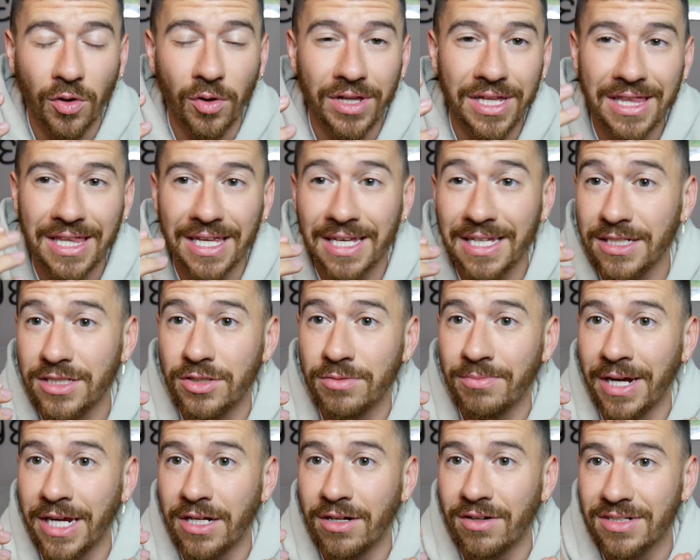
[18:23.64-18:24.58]
The only thing is
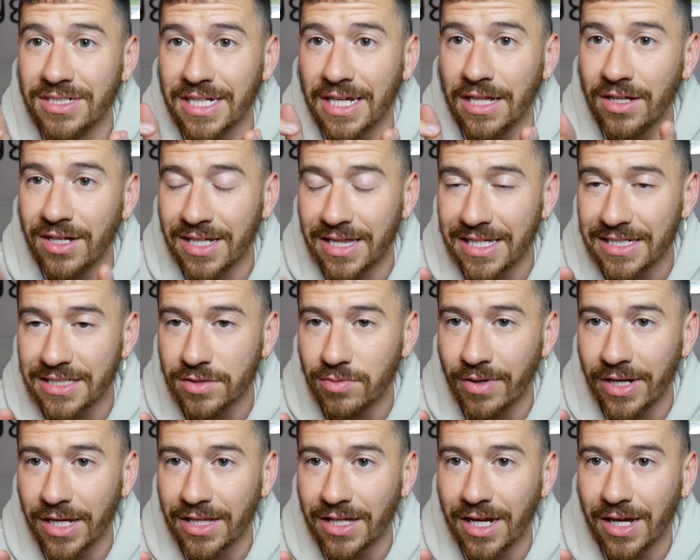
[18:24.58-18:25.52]
you might notice I look this
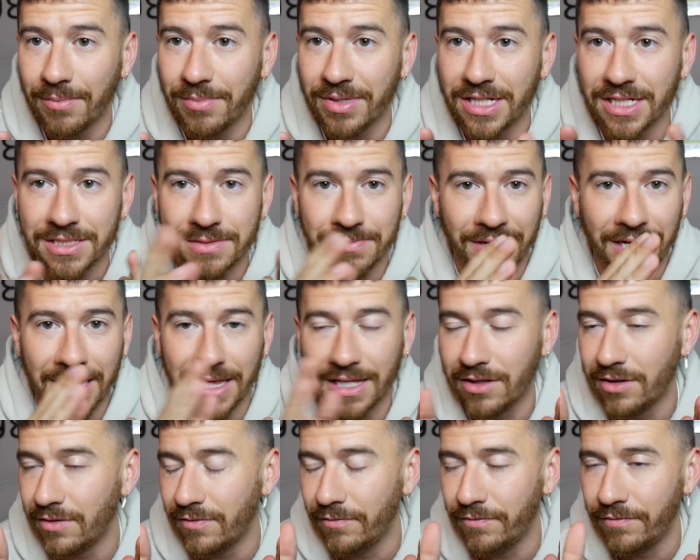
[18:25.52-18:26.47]
way a lot because my
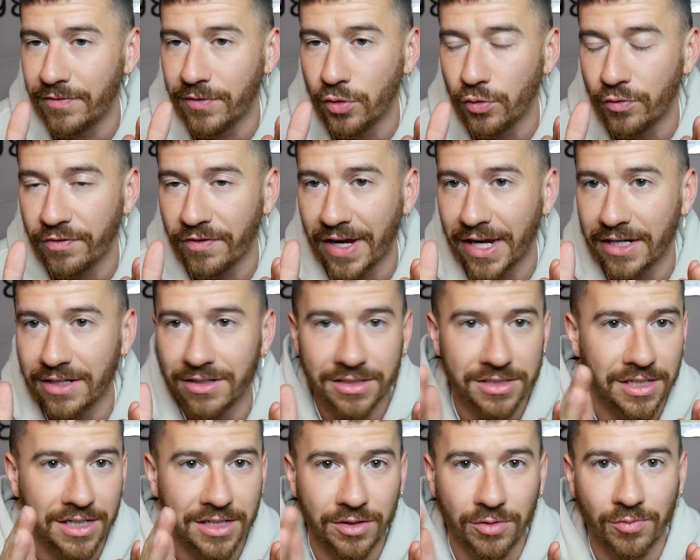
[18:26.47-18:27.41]
little viewfinder
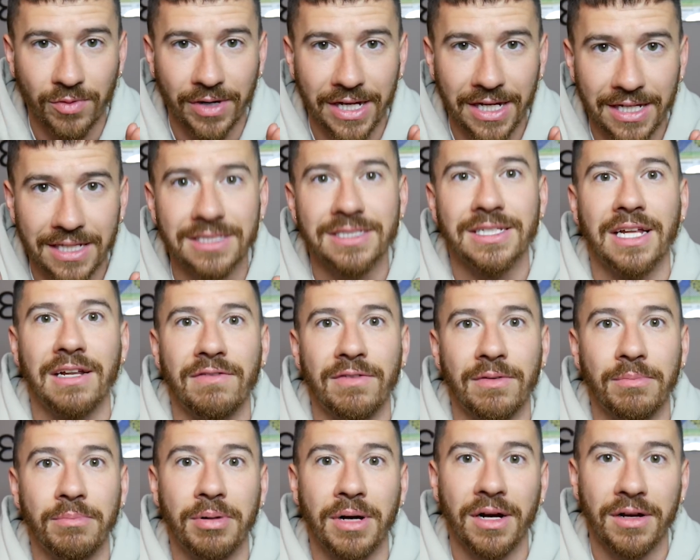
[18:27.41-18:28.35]
is on the right instead of
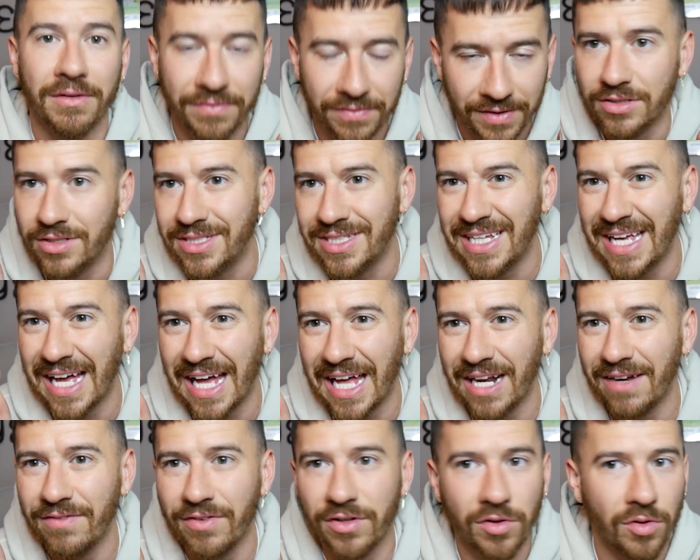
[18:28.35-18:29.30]
above. So it's
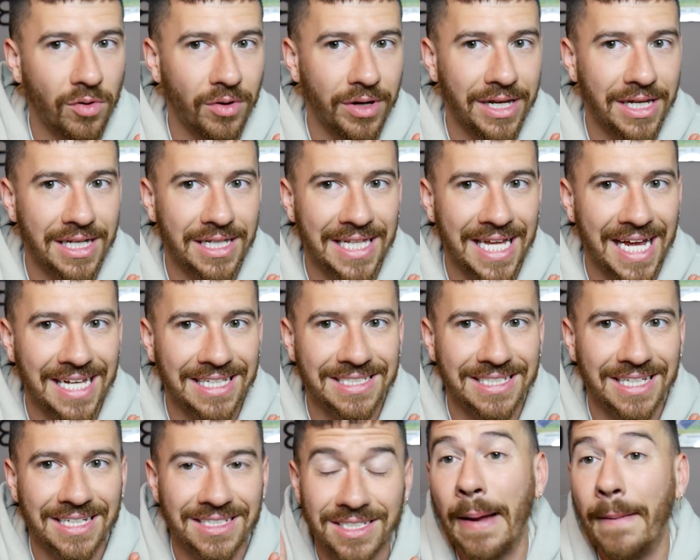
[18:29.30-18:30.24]
kind of annoying in that
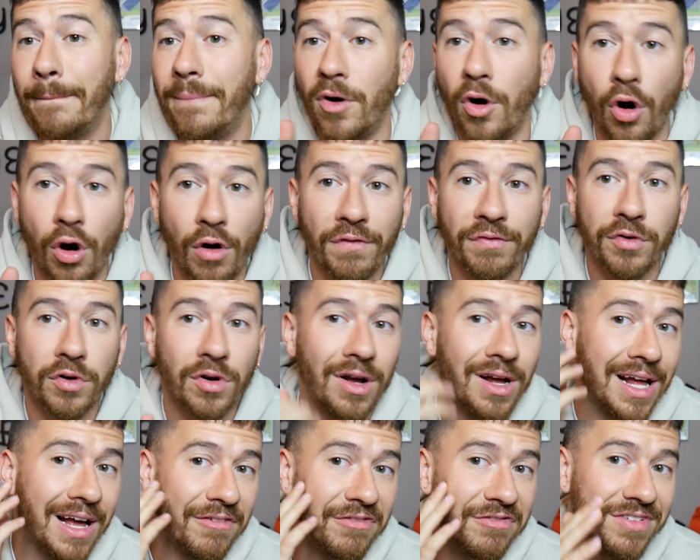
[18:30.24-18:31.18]
sense. But
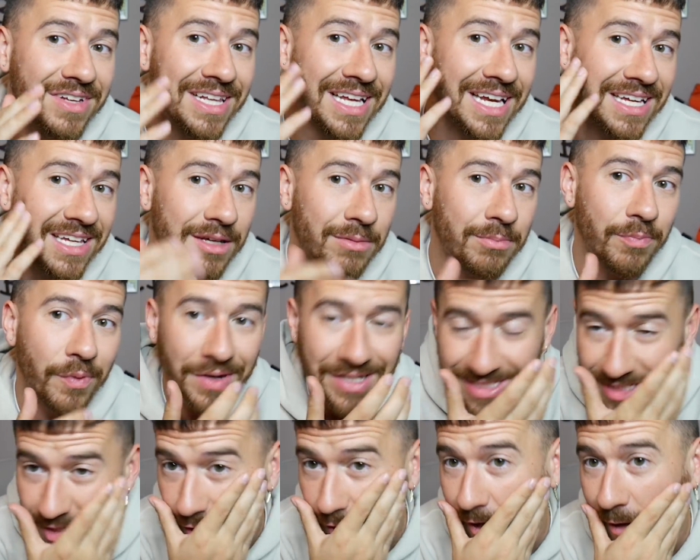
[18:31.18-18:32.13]
overall, I feel like your
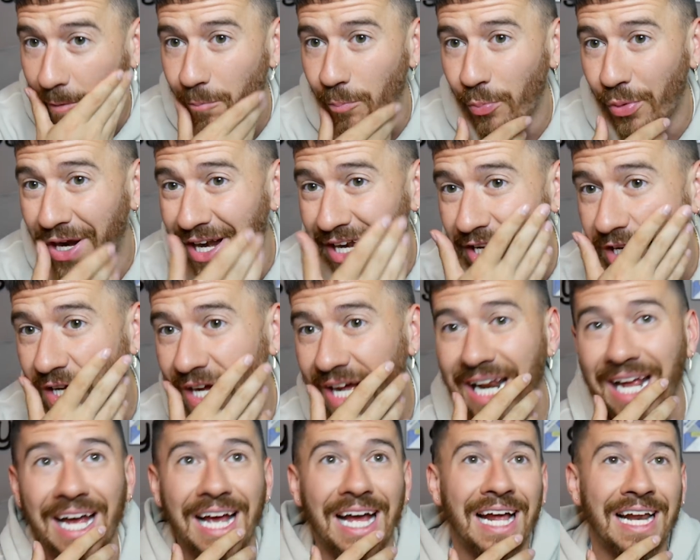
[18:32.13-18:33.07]
boy's looking pretty
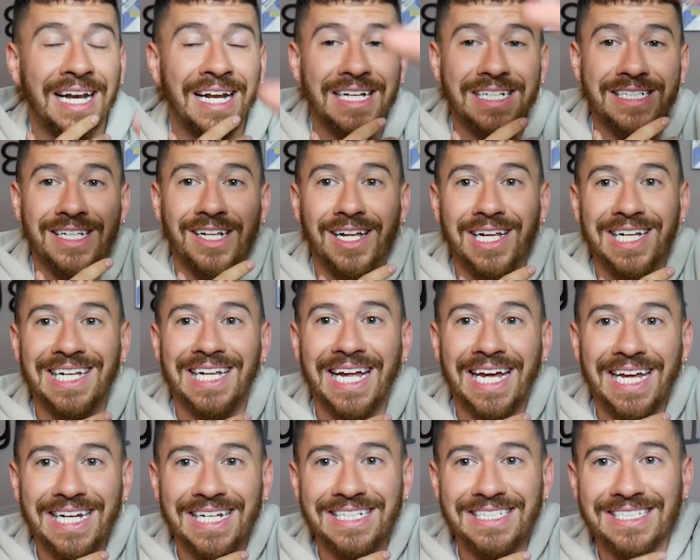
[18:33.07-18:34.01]
good. I got a nice little
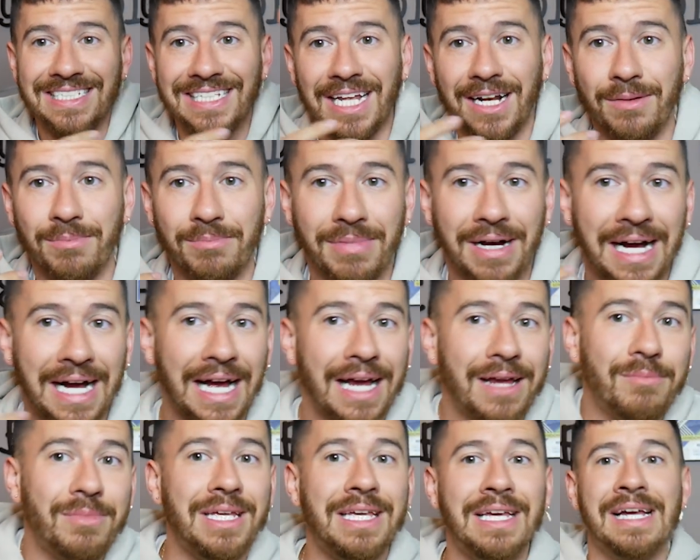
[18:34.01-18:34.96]
lighting setup
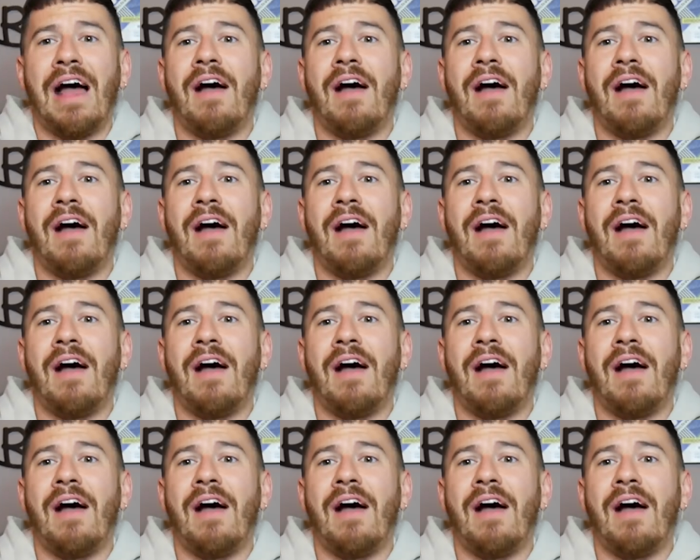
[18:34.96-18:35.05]
behind me.